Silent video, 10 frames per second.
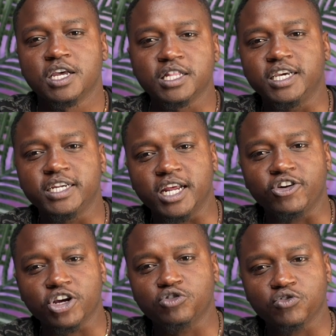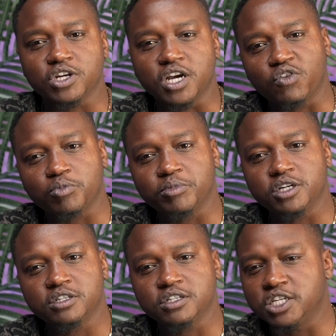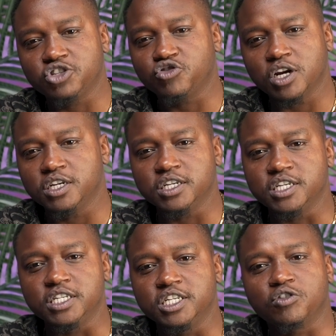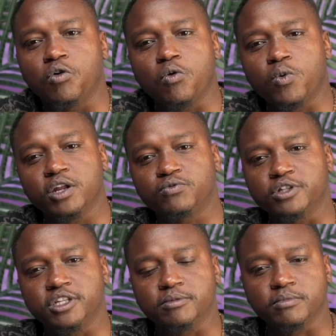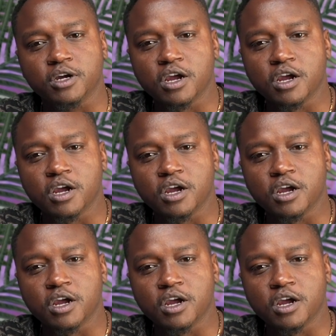the directory government, literally it didn't go well for them.